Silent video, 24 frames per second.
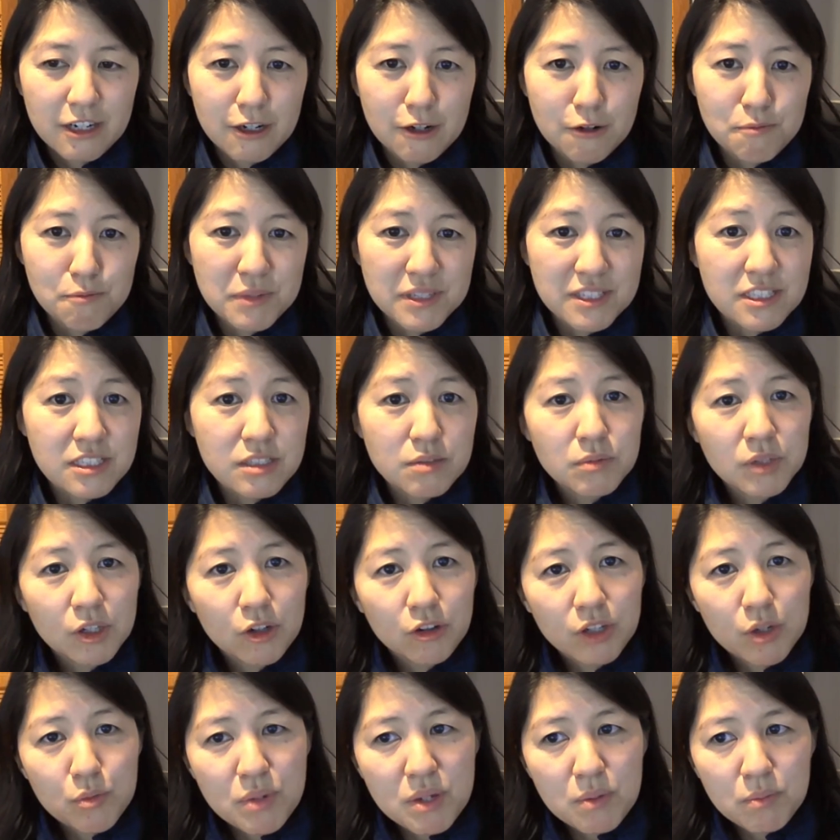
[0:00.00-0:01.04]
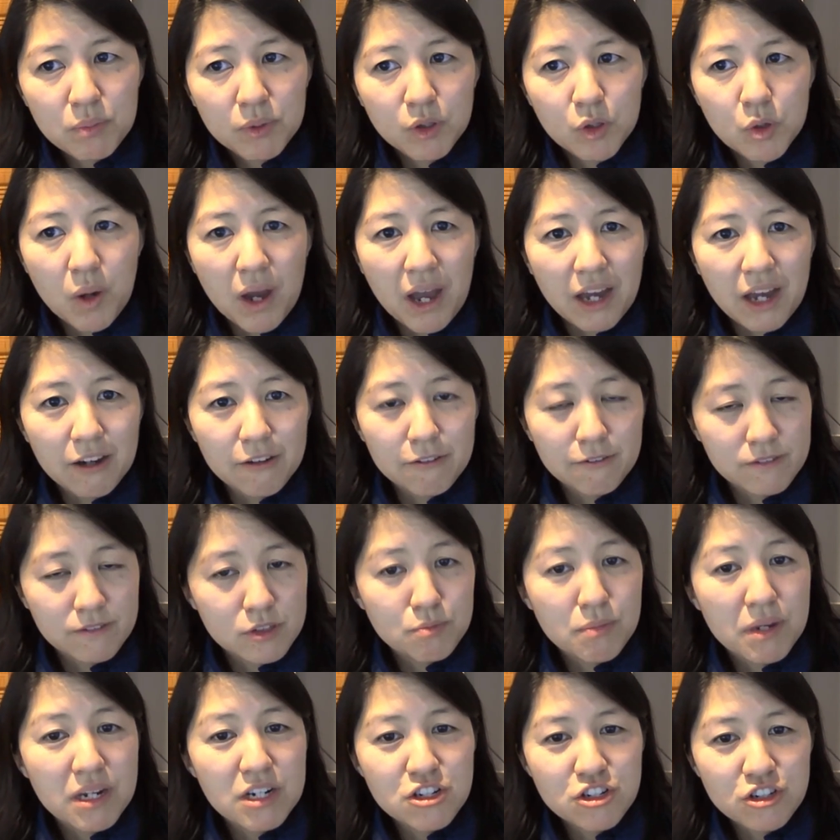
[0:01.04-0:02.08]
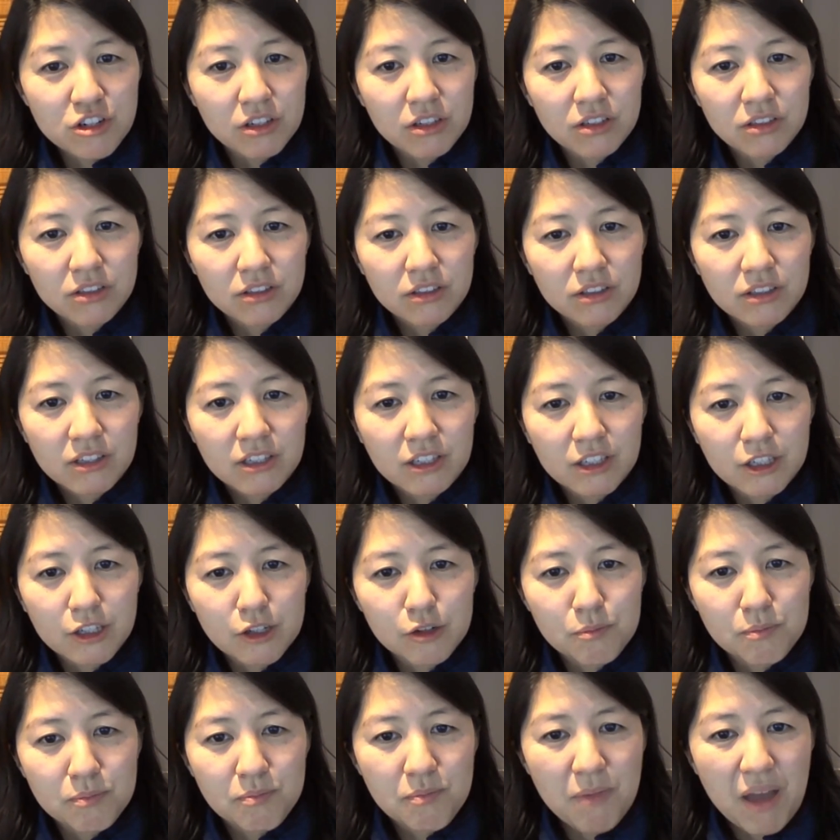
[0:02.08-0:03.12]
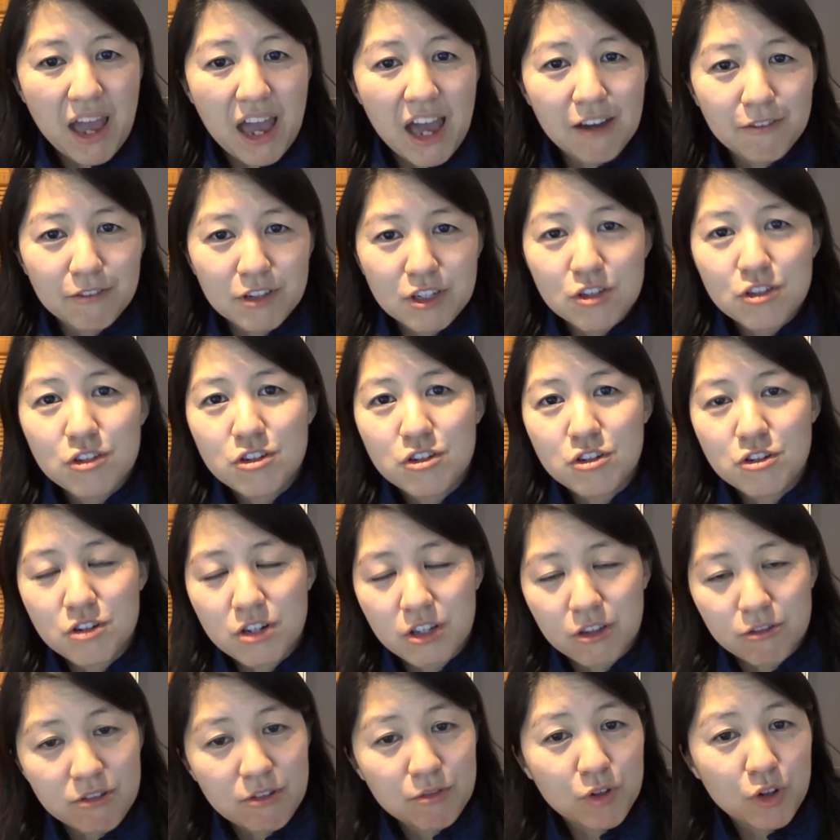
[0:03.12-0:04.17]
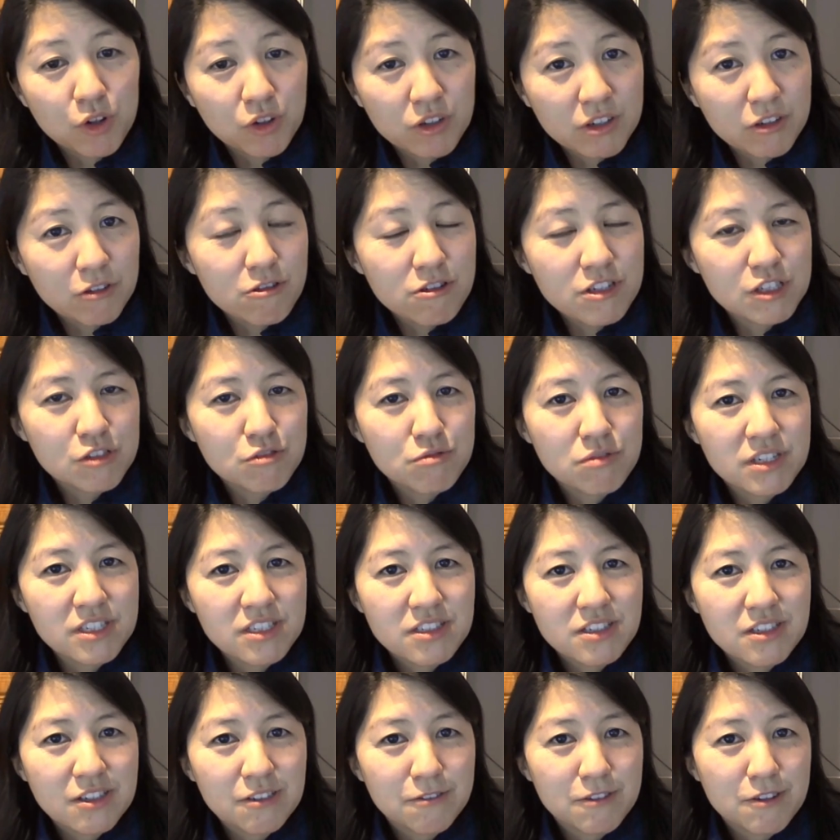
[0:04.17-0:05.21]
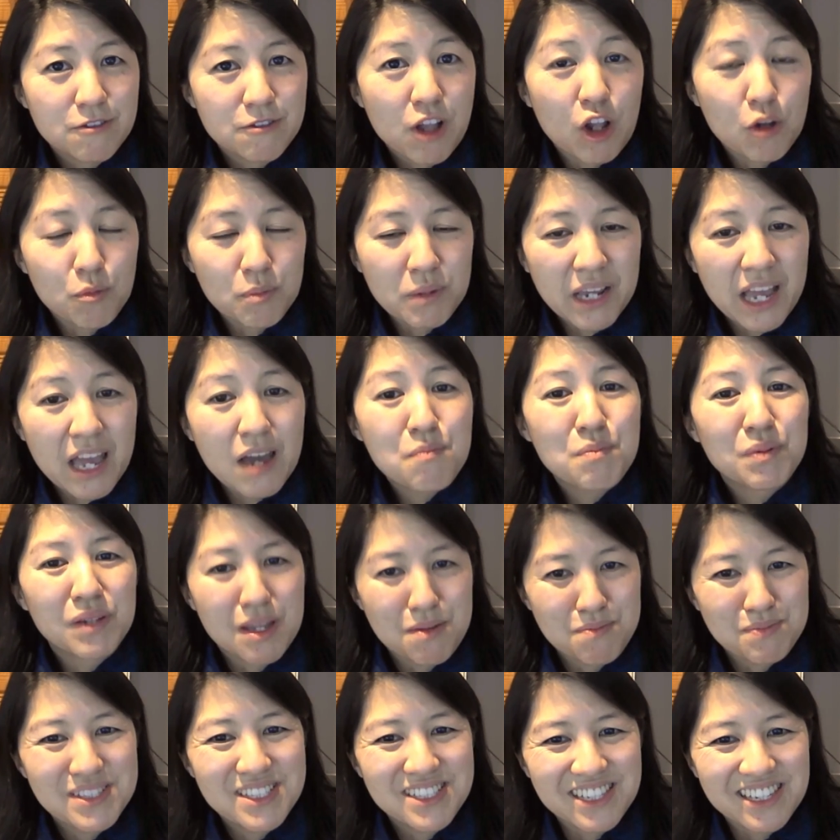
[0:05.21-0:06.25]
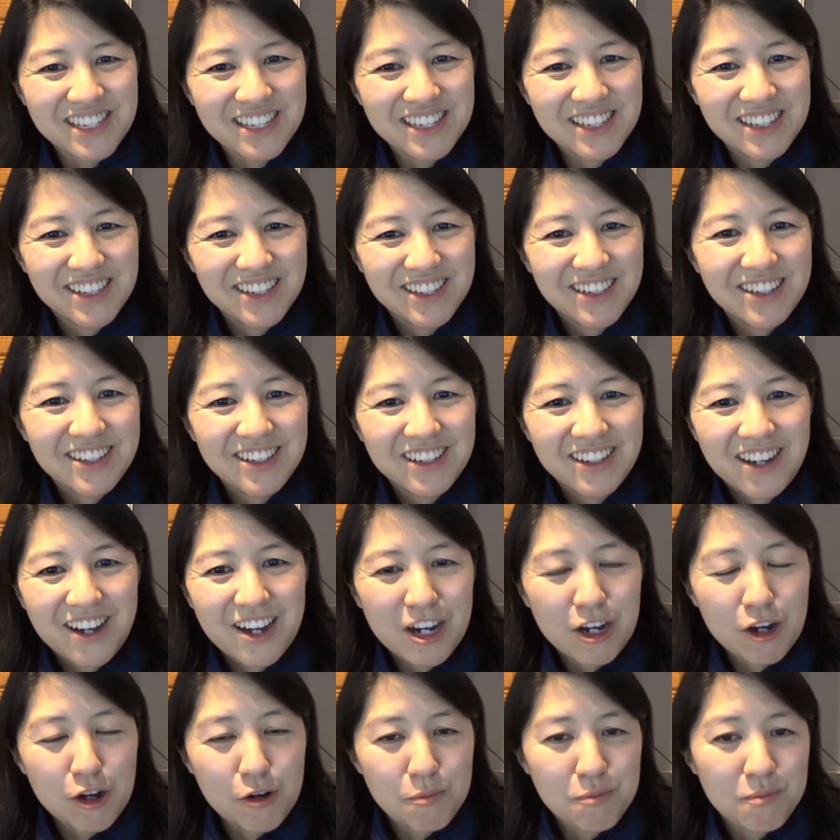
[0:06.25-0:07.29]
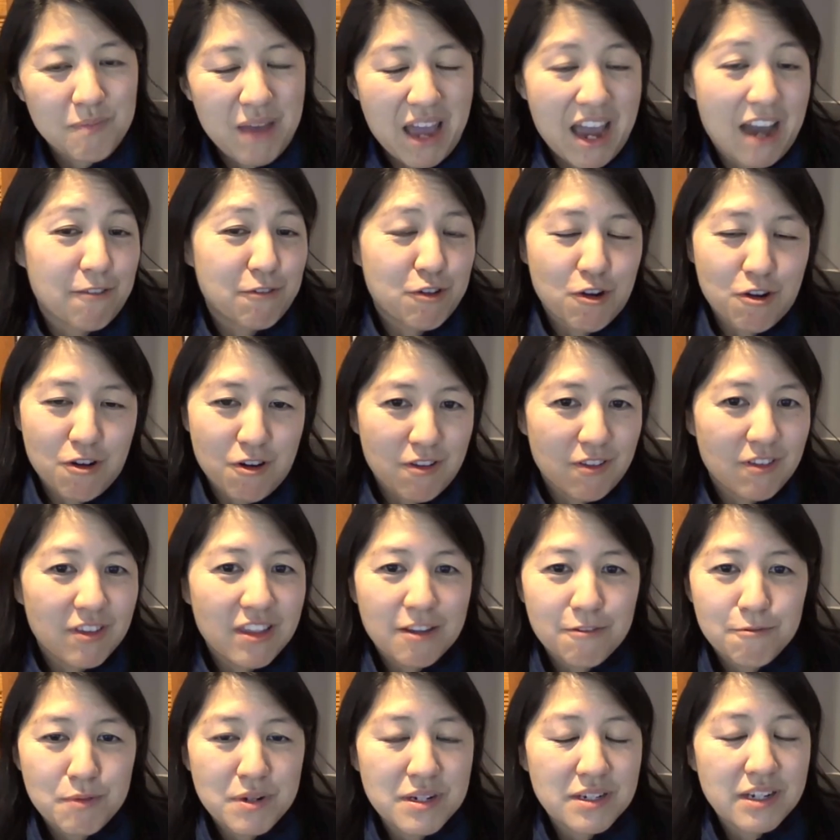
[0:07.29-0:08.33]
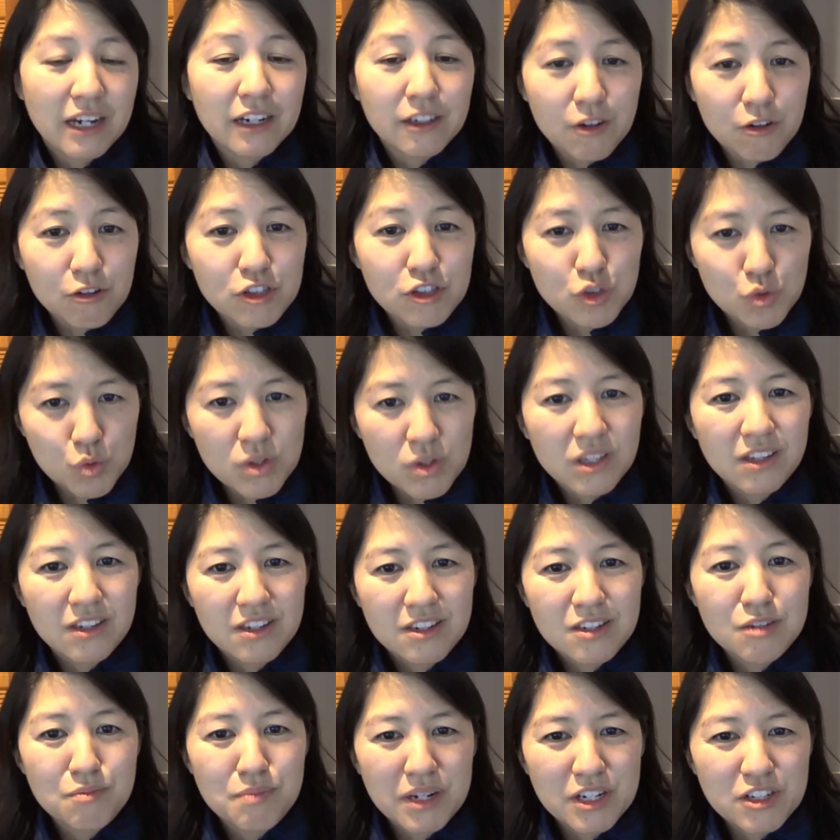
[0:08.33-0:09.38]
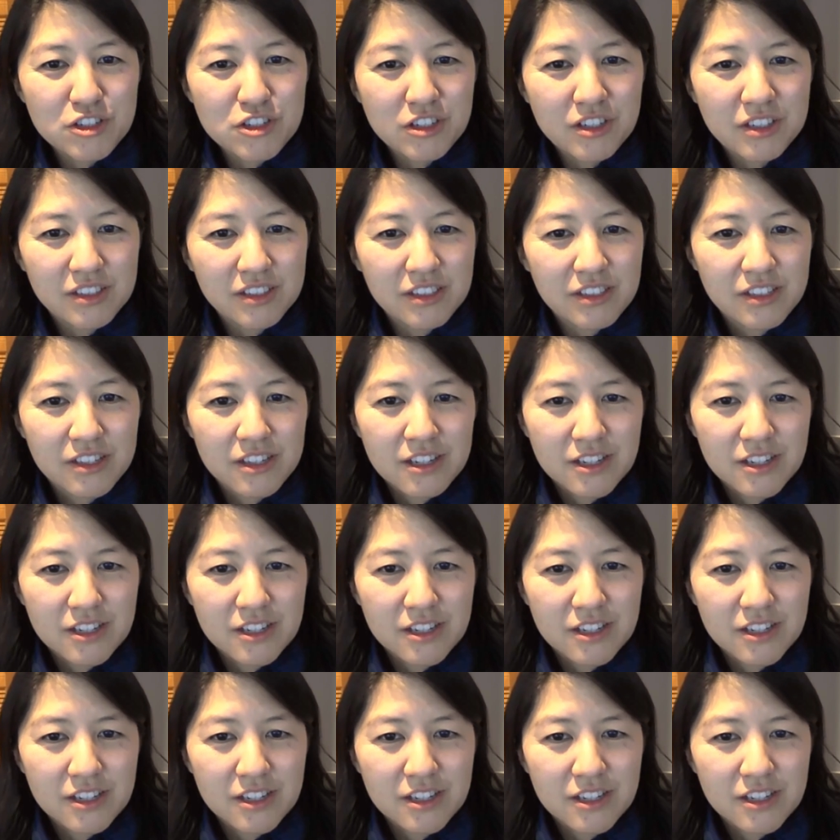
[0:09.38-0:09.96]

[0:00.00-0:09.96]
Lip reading: And similarly, people who have dementia have a 2 to 3-fold increased risk of developing epilepsy after they've been diagnosed with dementia.